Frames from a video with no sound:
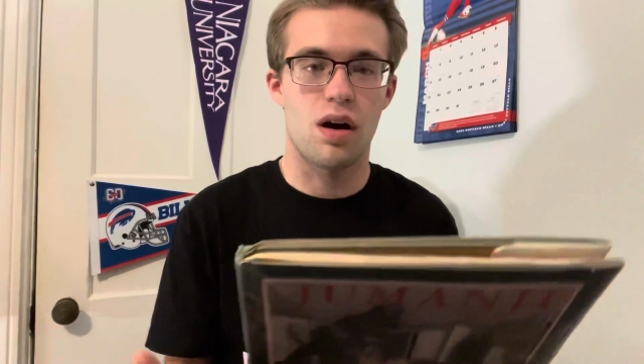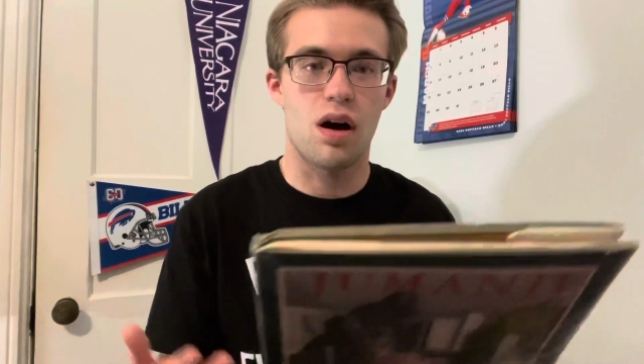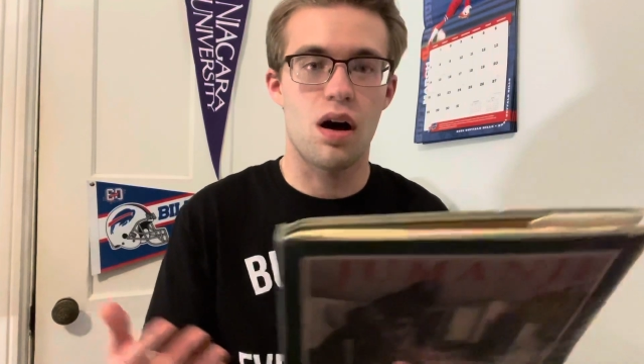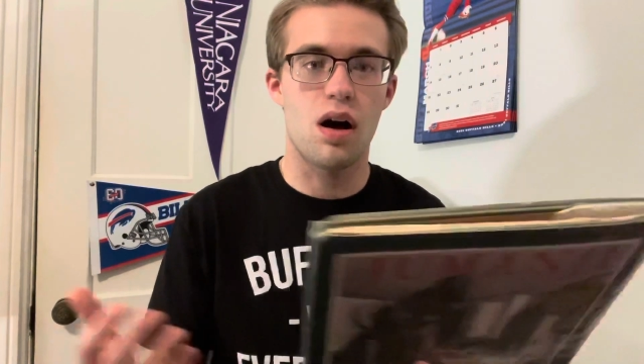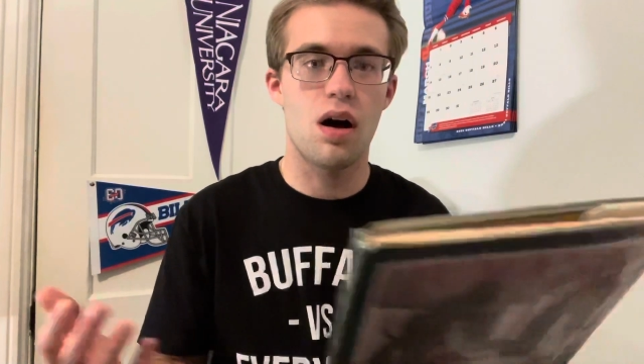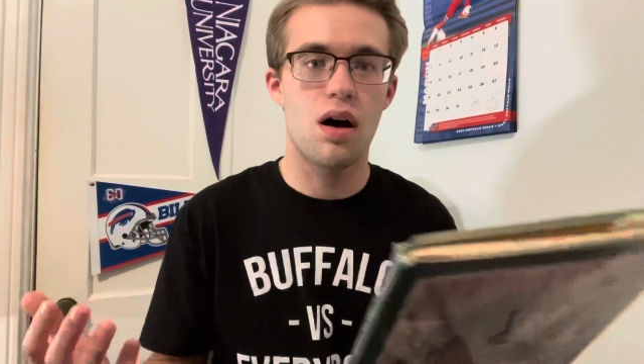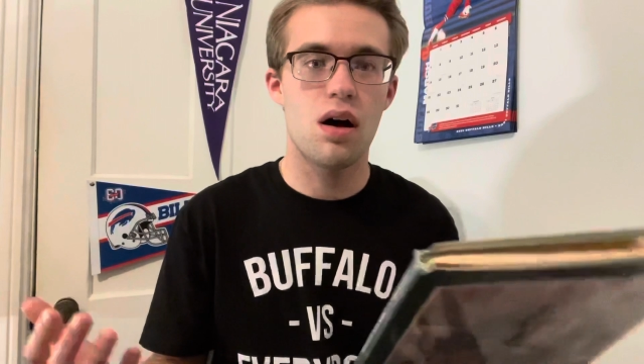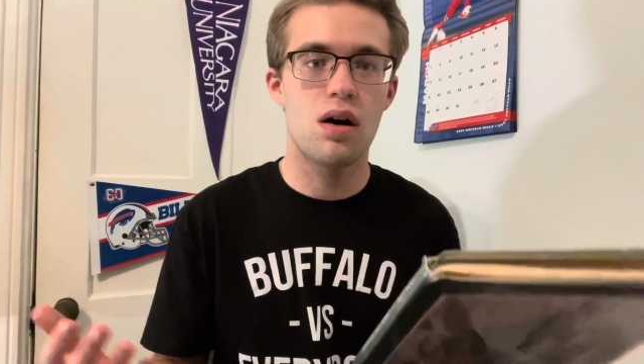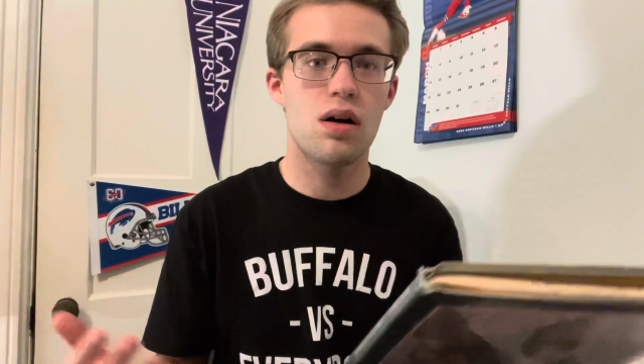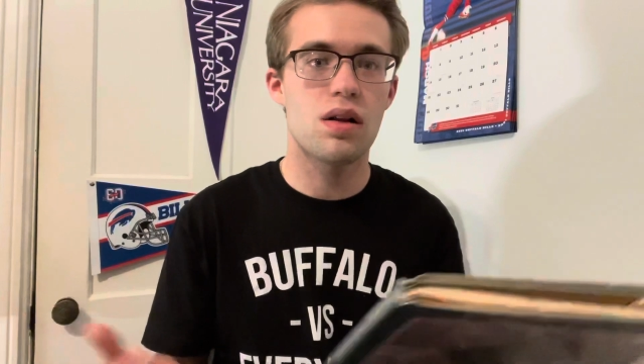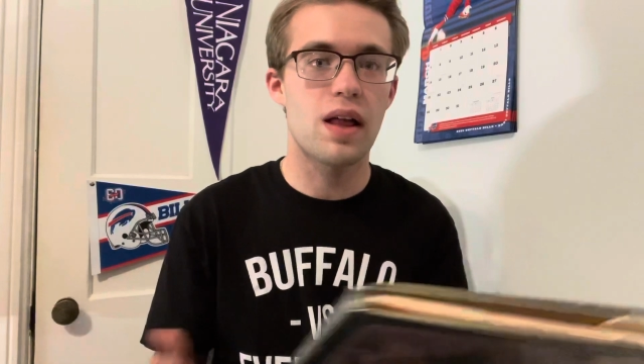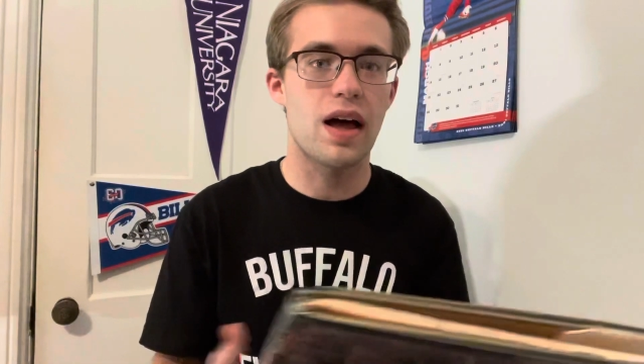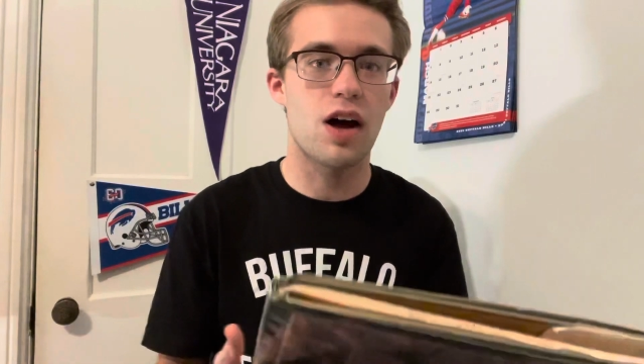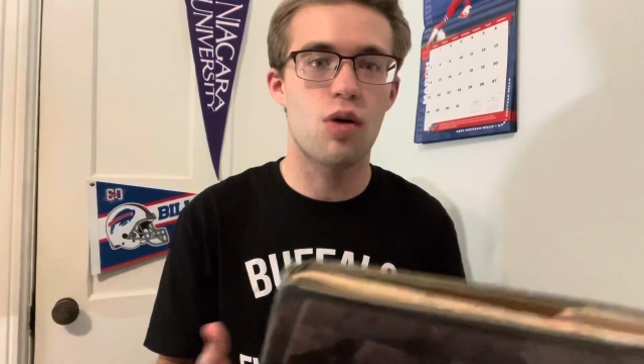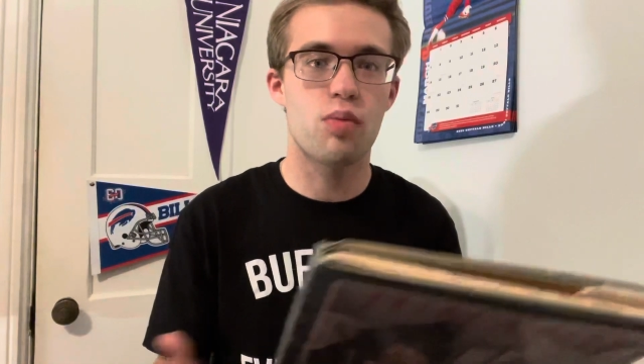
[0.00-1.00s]
All
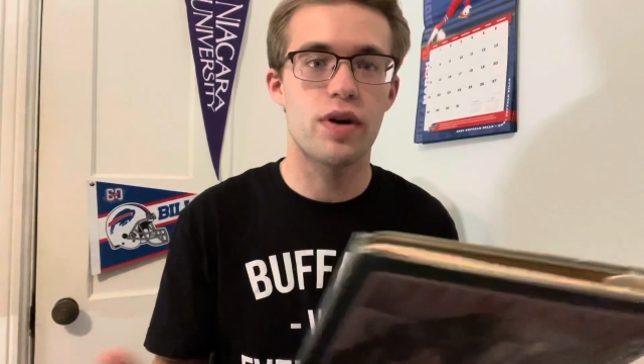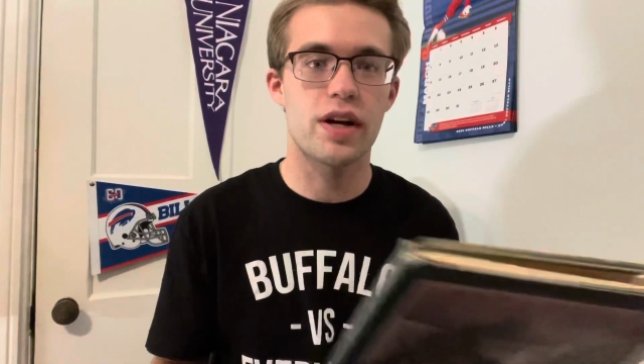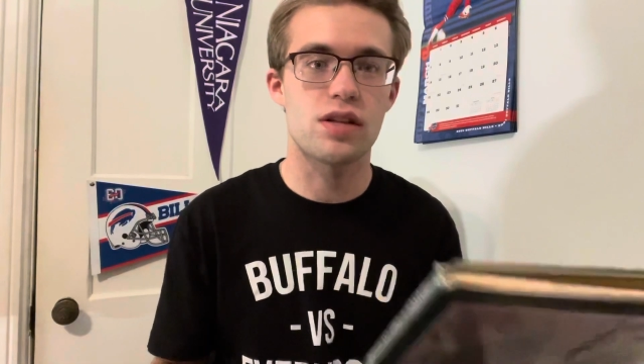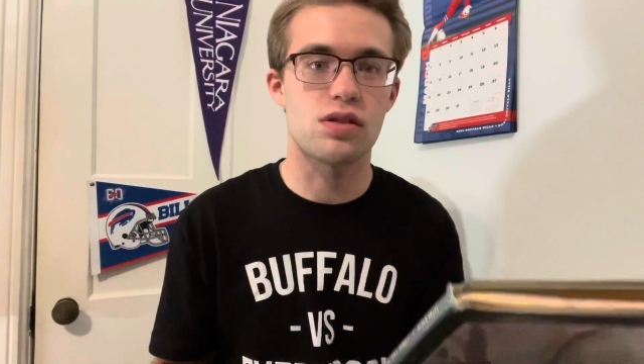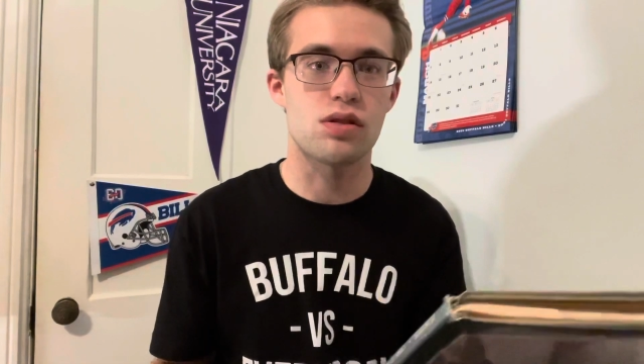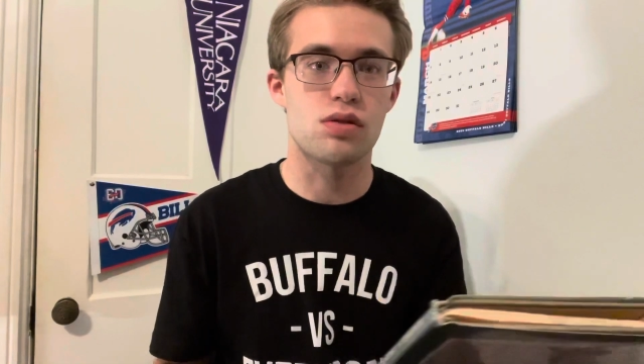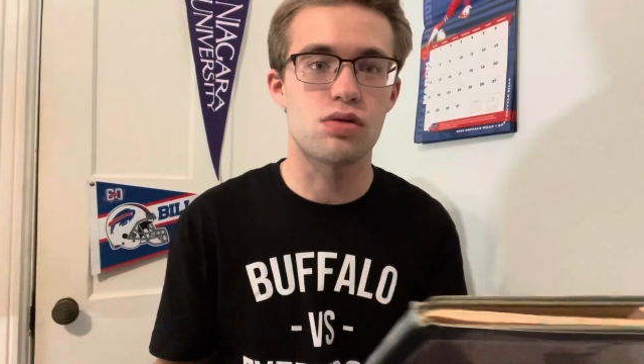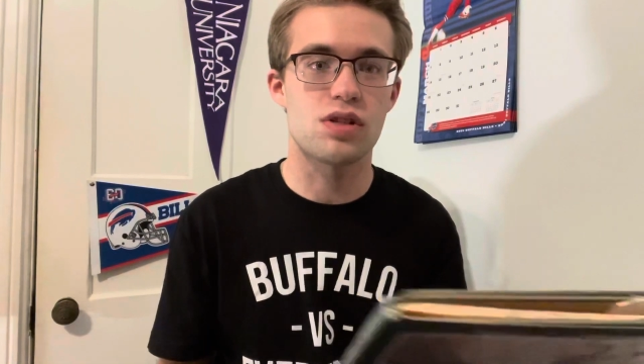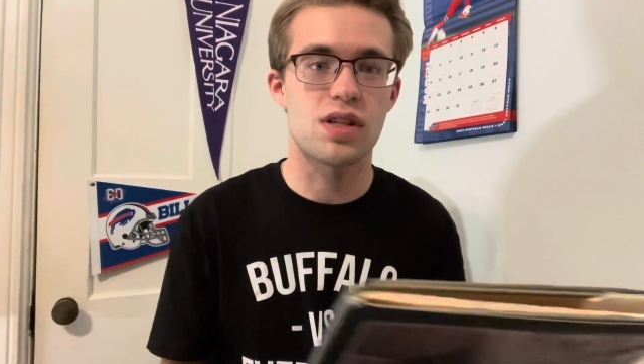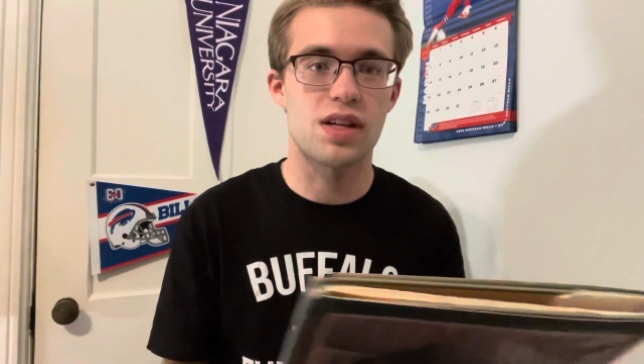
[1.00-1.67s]
hell breaks loose